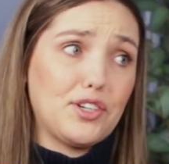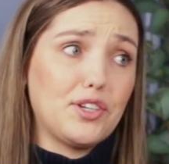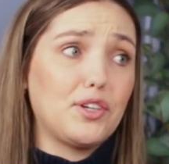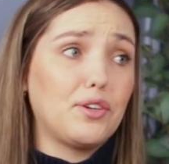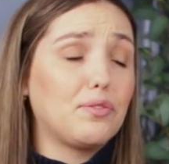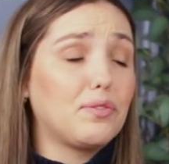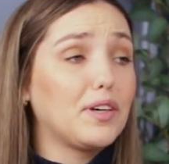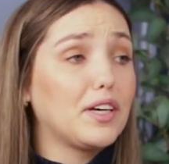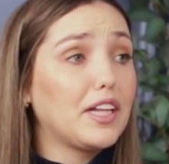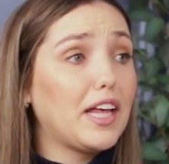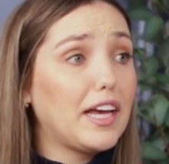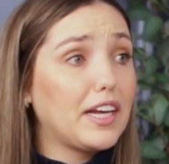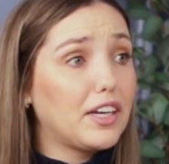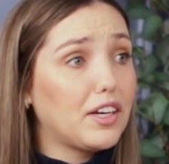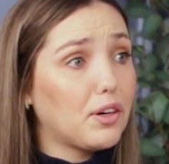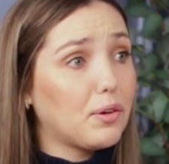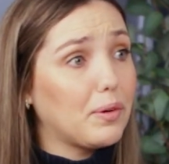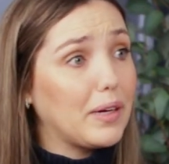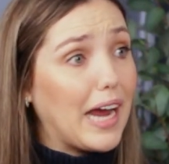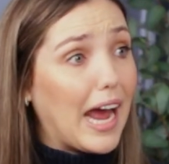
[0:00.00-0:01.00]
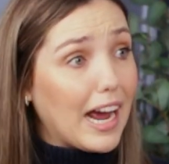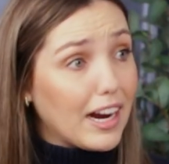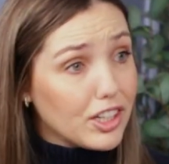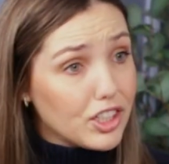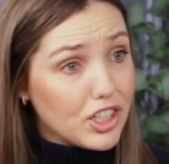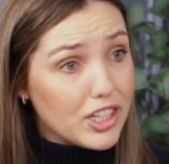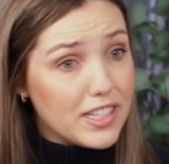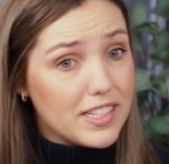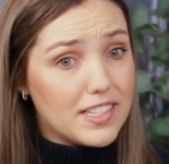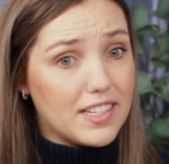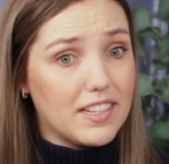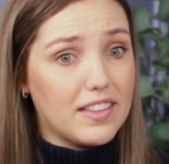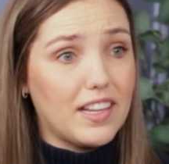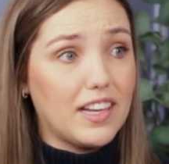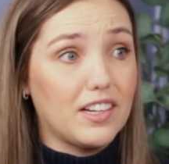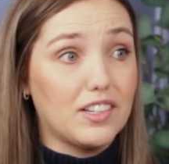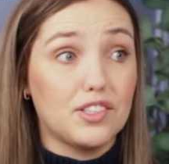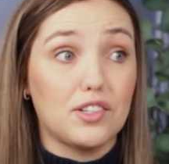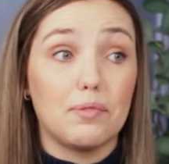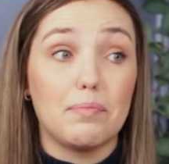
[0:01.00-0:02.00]
or you feel like your reactions to
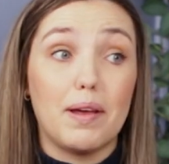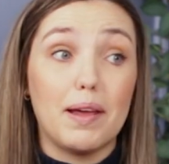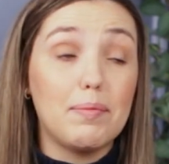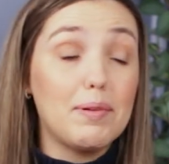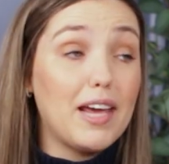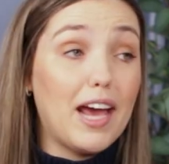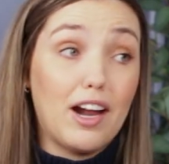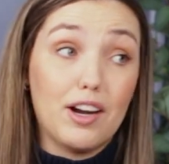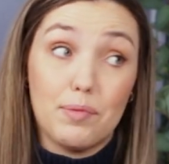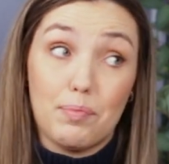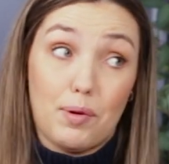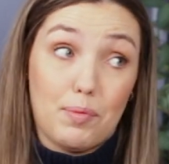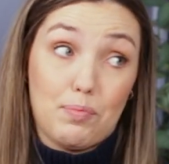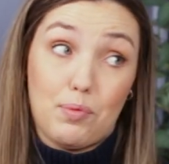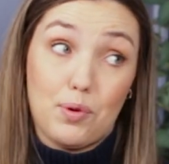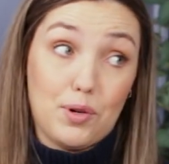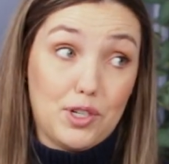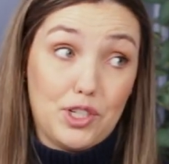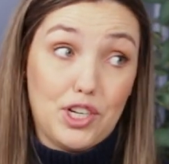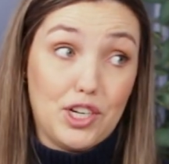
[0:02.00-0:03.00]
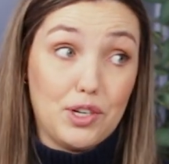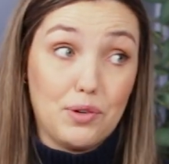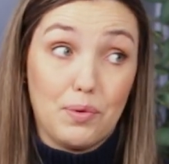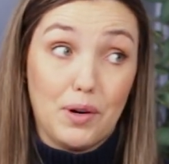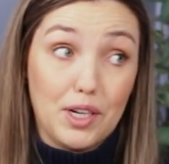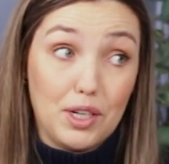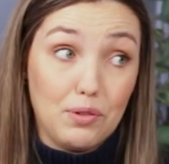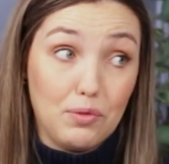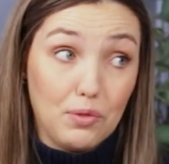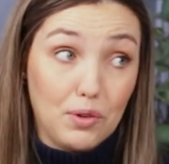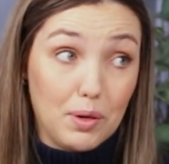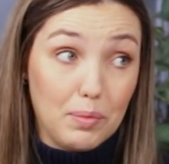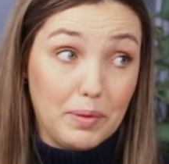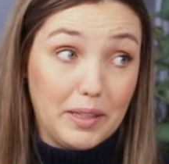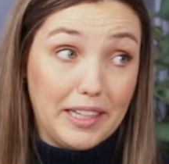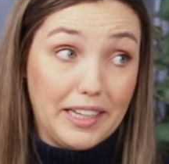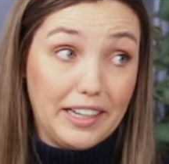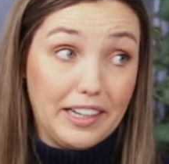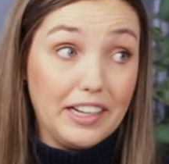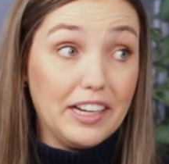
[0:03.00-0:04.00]
things are maybe out of proportion to what you
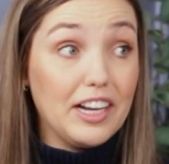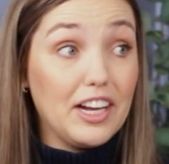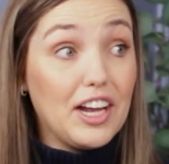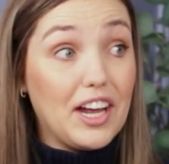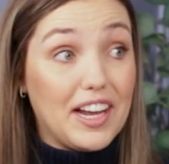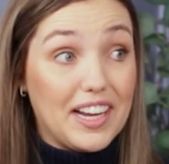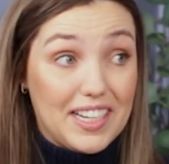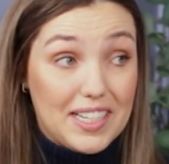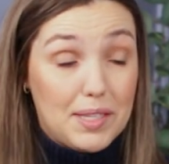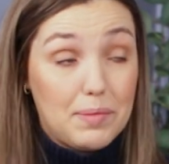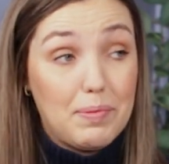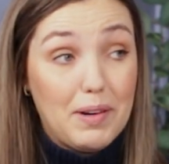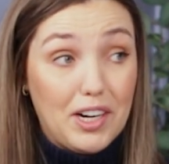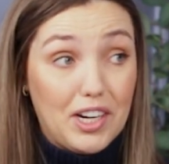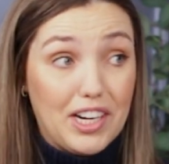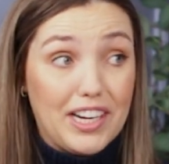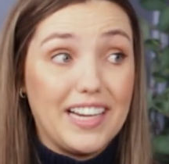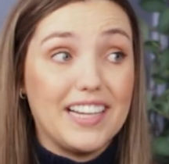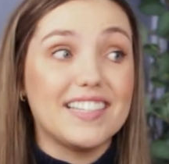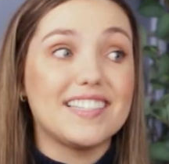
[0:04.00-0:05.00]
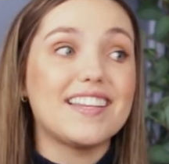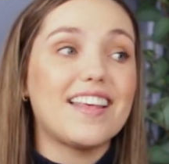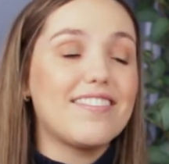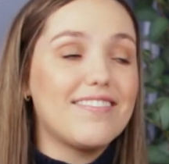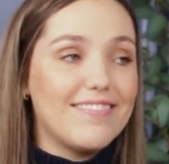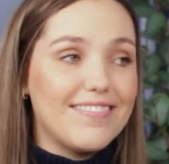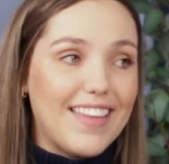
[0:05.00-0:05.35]
normally experience,